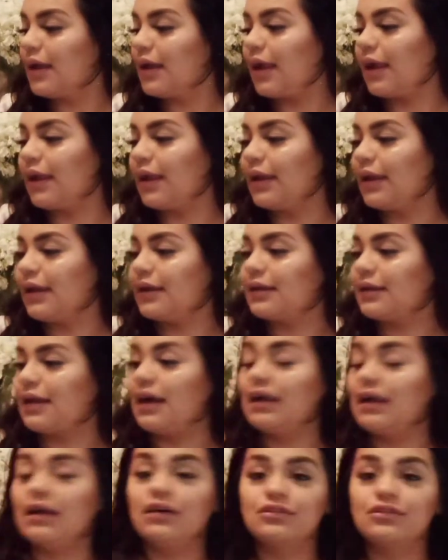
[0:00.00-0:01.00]
And
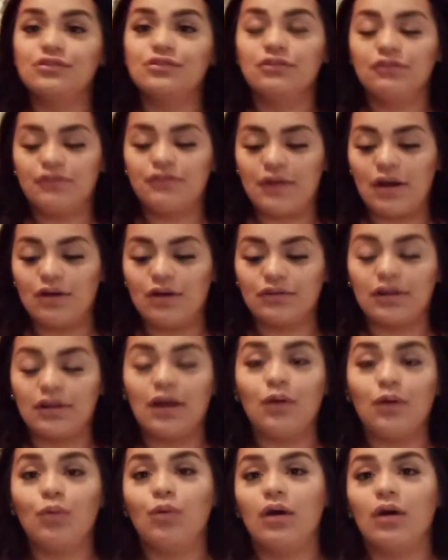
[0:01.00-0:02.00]
I also found
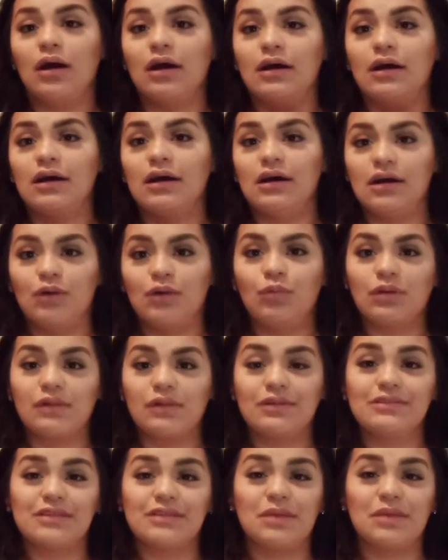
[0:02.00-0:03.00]
one of
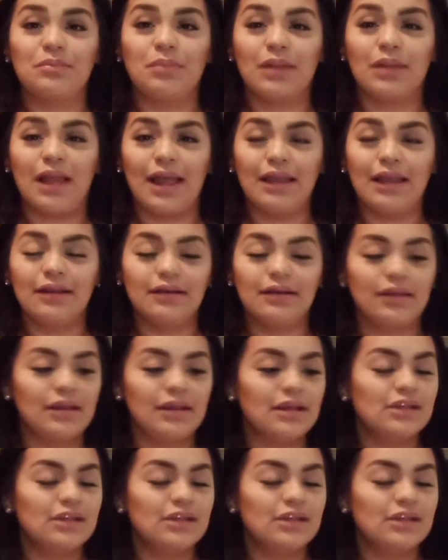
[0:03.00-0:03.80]
these in black,